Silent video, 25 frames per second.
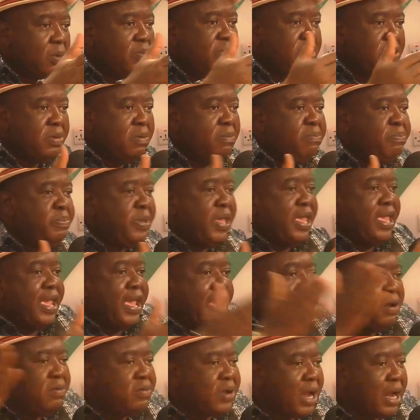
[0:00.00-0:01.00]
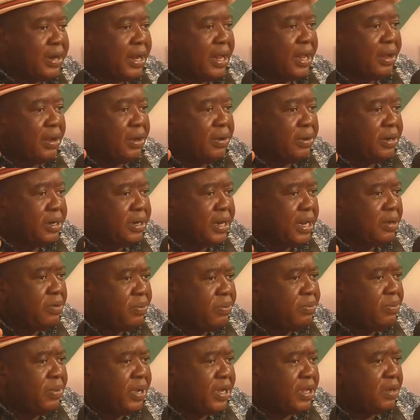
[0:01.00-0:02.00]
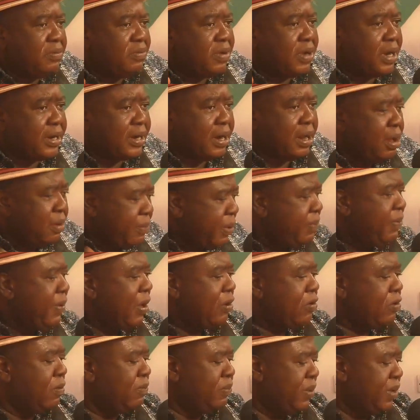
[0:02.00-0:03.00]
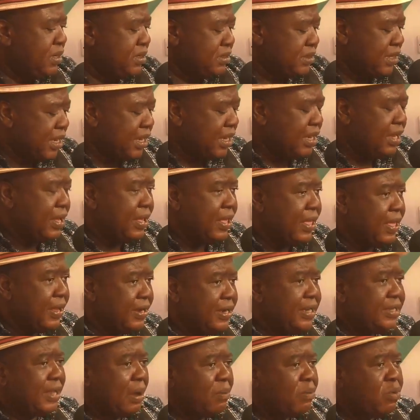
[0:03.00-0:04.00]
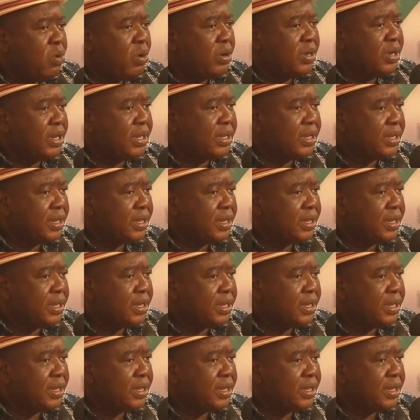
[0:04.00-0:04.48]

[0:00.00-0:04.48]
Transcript: to be a nukakra, network nukakra. People are complaining, say, data boarding.